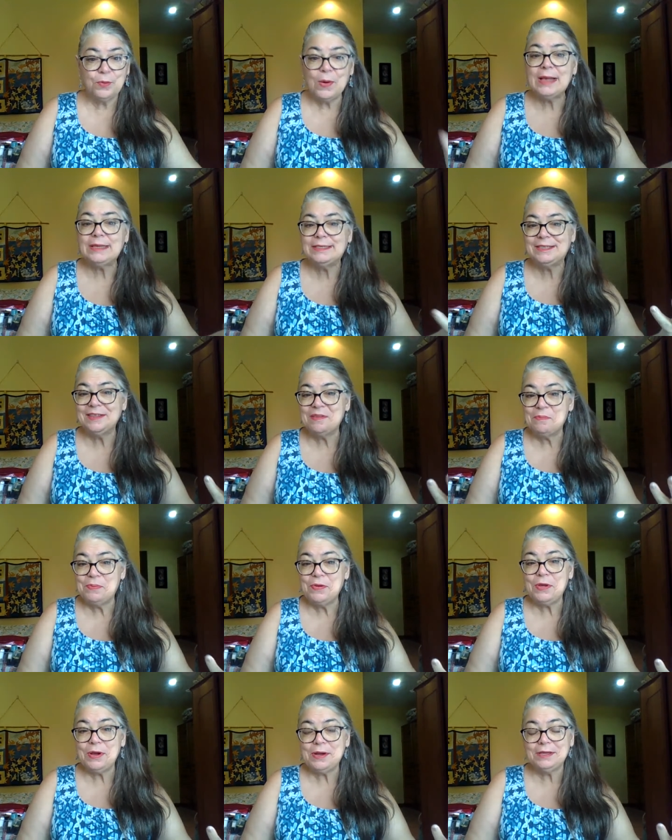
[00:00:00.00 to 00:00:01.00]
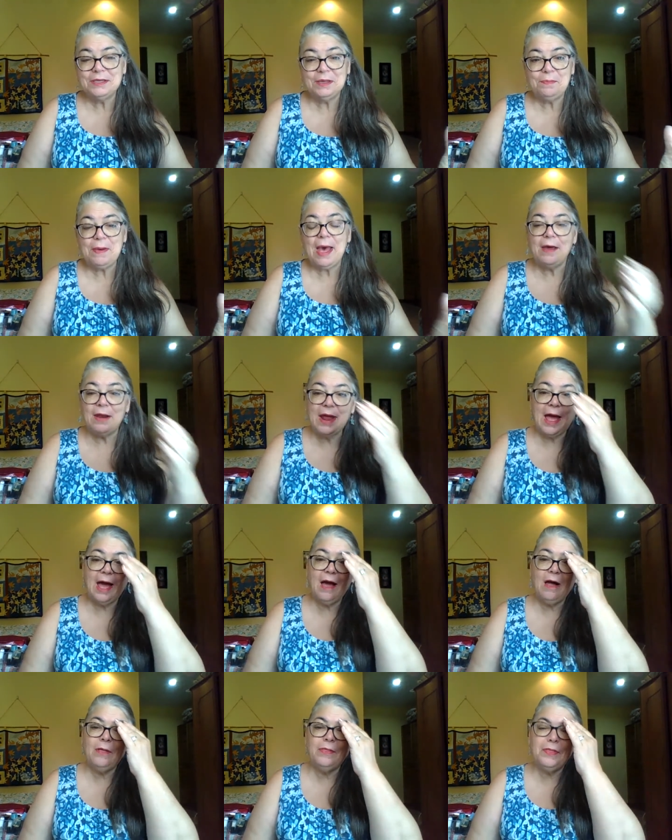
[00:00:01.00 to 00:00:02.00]
thrust of the book is about
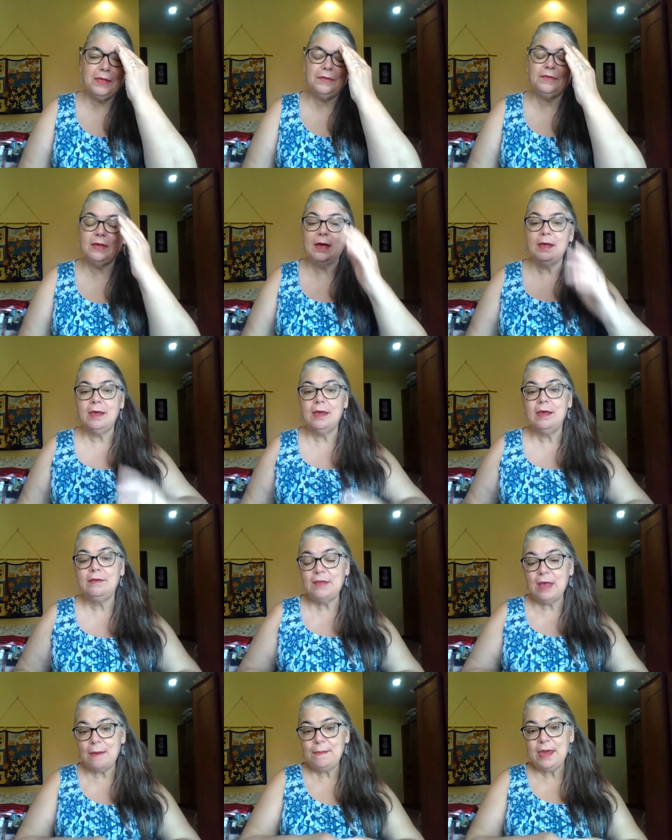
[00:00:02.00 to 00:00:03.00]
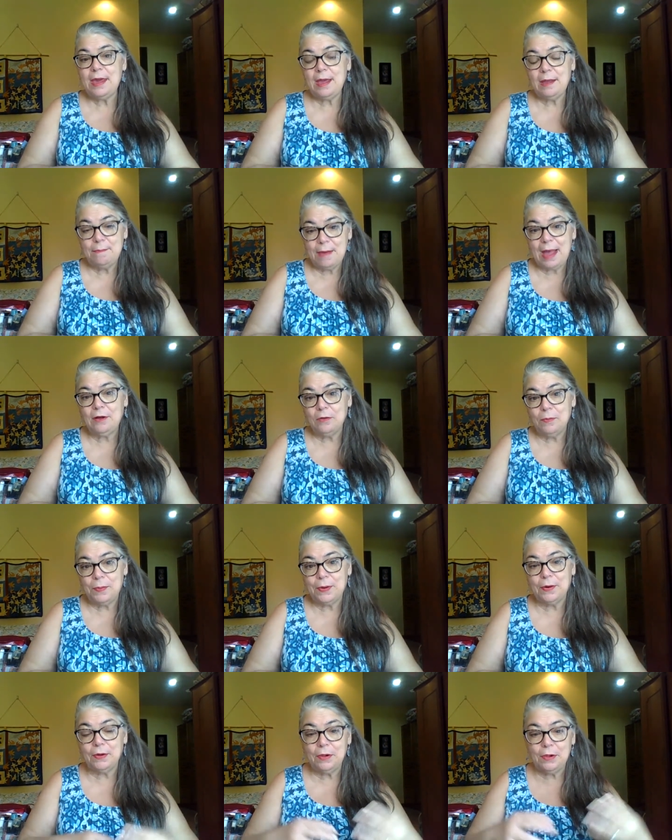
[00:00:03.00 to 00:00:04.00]
how this Debi and Michael
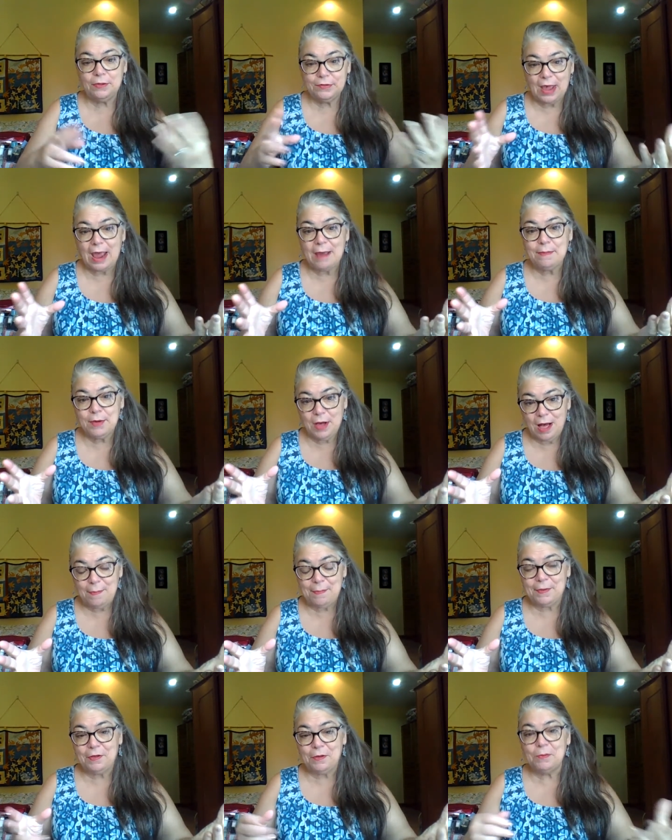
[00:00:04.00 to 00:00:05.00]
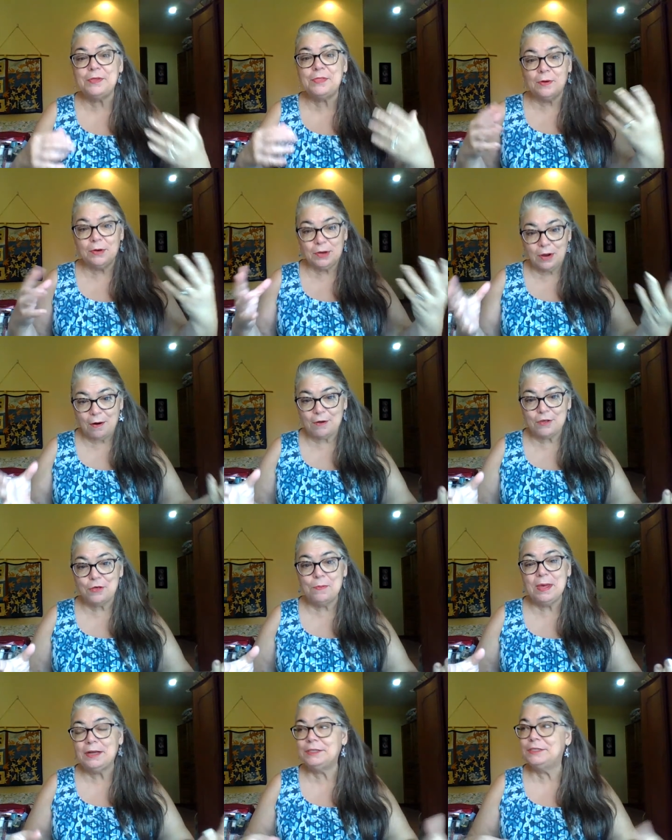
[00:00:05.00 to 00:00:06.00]
Pearl type couple with their large
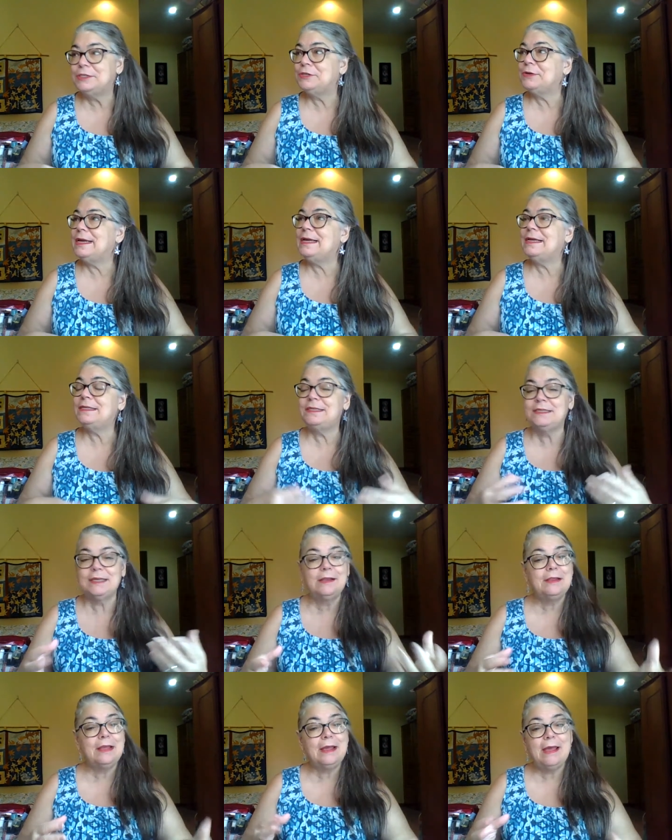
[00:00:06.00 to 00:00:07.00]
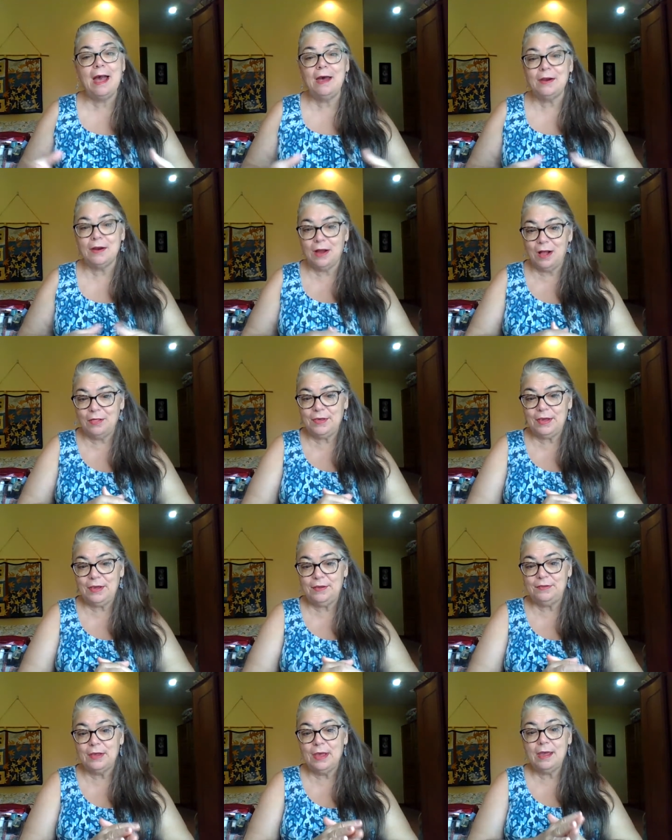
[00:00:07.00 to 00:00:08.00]
ministry sending out all
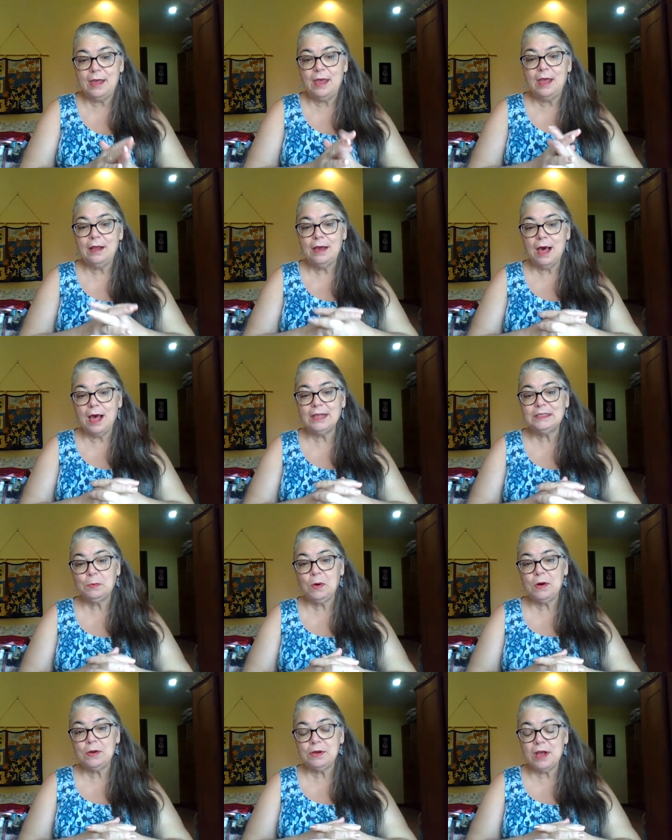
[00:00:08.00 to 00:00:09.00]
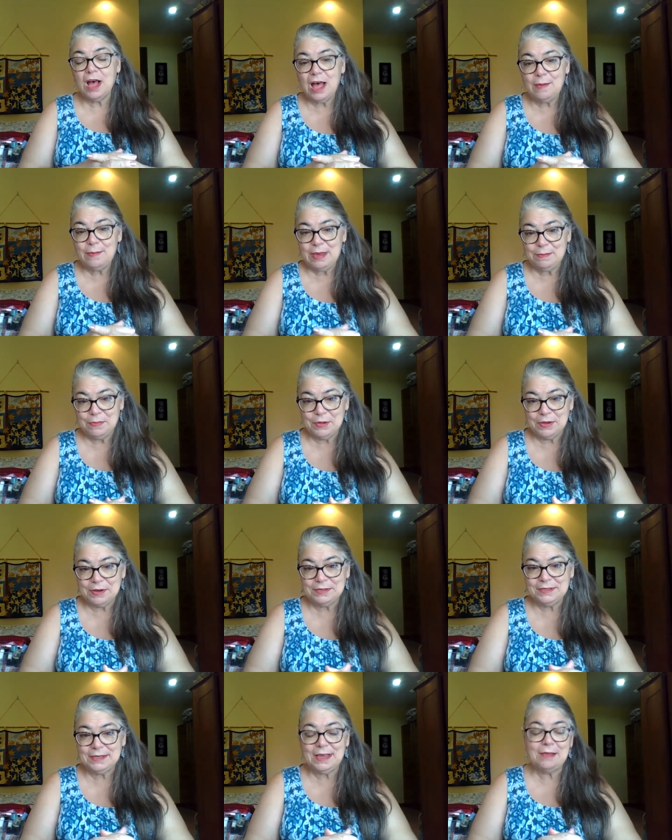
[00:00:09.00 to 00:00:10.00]
these God's Word comic
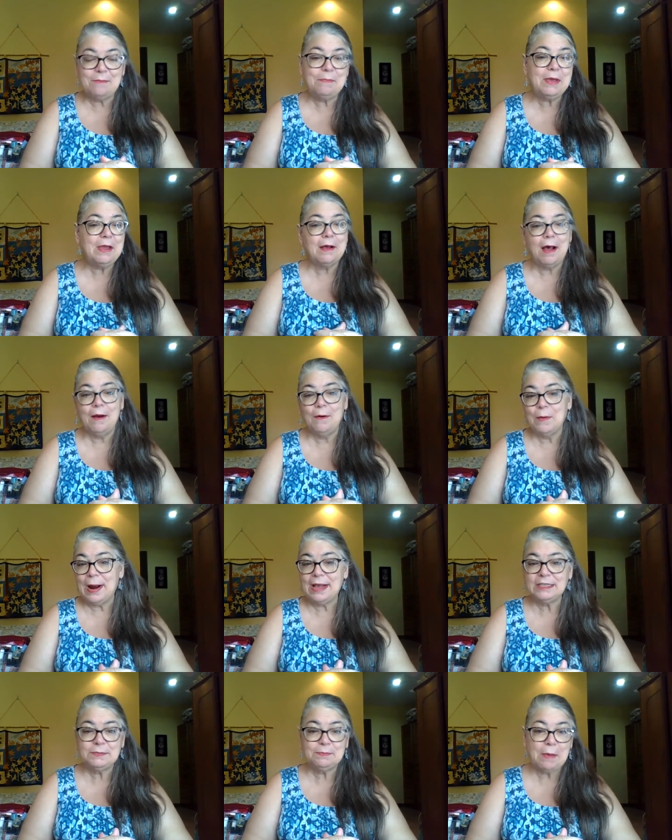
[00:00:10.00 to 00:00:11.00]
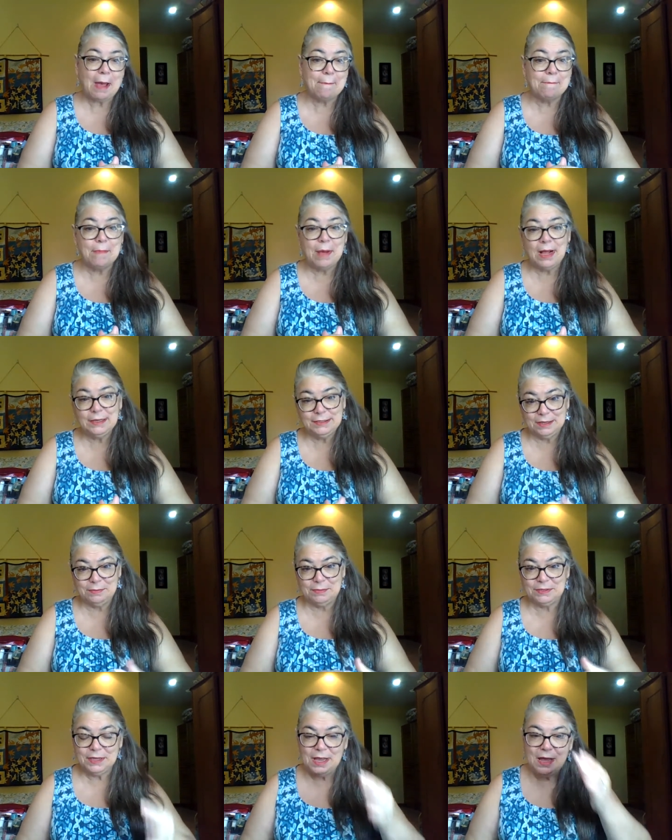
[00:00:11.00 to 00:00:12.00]
books and being harassed by
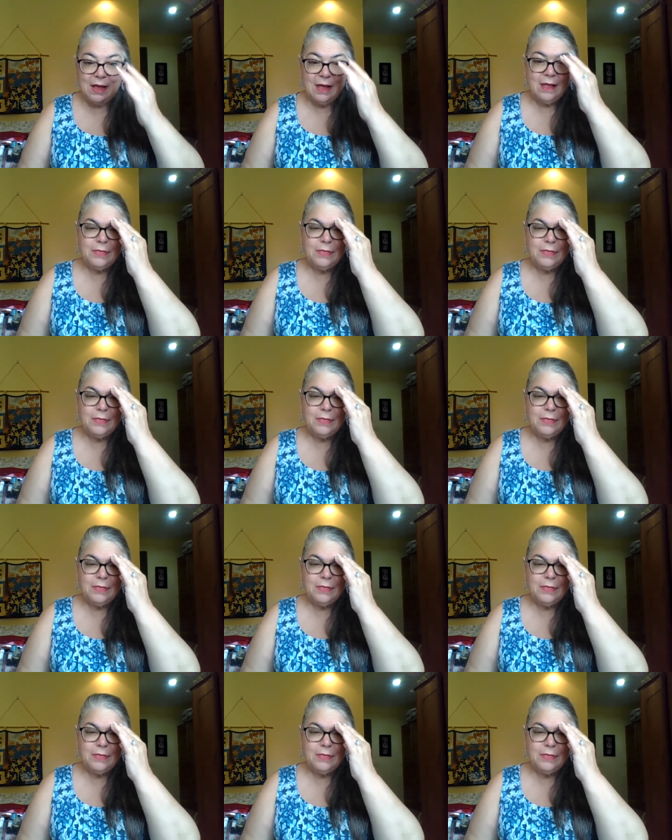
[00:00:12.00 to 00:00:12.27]
Muslims